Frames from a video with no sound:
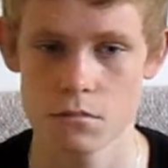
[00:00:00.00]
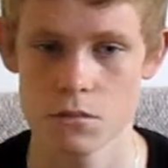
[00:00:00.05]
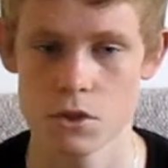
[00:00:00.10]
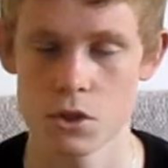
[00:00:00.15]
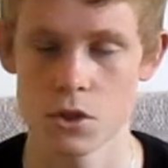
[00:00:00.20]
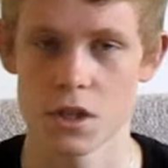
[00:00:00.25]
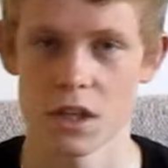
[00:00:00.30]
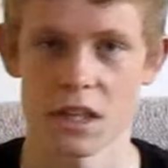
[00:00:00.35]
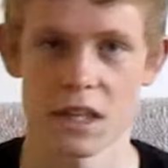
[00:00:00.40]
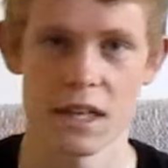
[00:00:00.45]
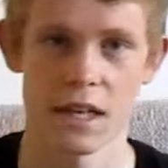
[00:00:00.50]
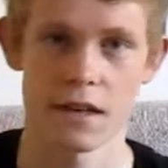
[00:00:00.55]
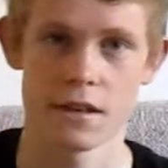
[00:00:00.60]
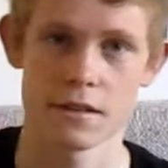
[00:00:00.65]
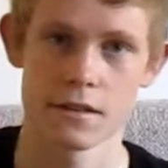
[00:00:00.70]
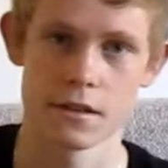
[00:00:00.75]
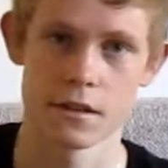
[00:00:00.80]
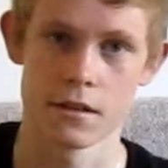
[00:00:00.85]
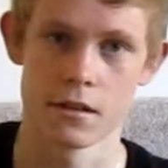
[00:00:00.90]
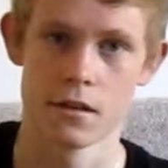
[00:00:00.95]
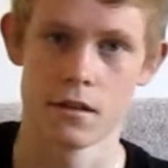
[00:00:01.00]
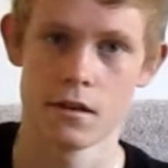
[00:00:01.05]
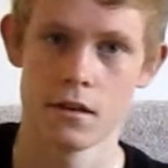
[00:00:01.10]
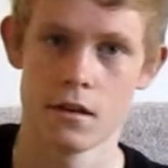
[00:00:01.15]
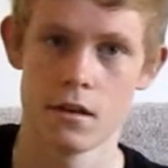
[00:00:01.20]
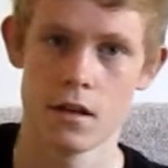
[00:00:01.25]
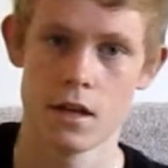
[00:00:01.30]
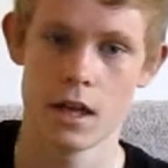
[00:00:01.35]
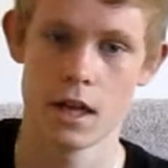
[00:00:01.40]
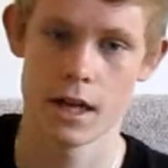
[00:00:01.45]
you can counter
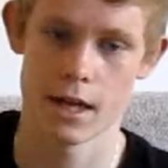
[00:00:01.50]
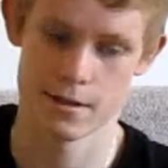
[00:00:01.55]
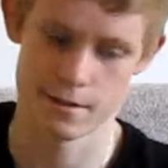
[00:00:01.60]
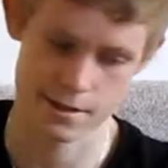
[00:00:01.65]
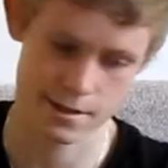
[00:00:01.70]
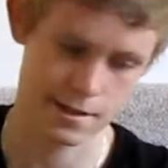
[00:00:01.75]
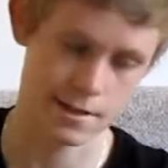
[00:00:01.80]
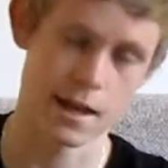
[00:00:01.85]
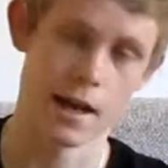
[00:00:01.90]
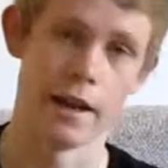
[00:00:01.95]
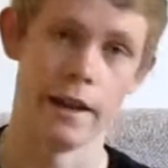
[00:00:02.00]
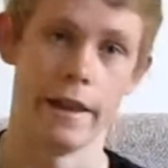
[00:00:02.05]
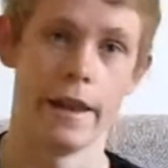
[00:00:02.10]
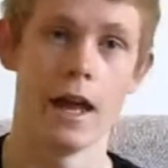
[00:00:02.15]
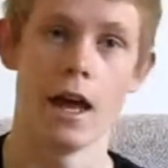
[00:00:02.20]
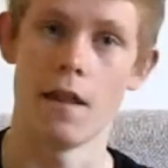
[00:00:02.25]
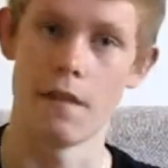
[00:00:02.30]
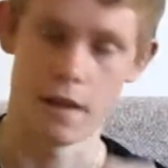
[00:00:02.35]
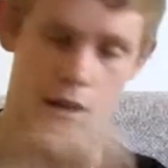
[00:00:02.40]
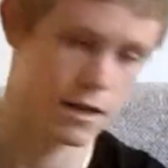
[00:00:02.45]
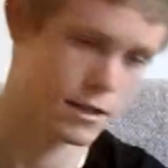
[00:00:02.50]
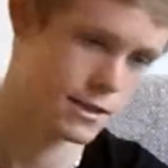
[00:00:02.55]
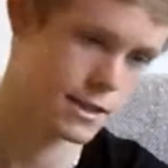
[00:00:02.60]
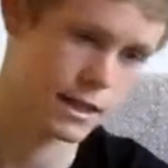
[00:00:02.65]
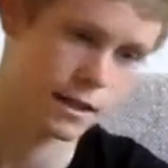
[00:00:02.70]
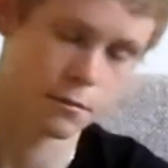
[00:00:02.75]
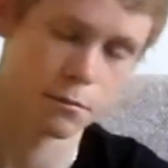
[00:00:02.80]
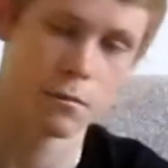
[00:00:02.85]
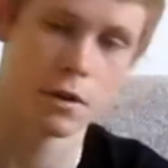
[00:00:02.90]
and stun and then attack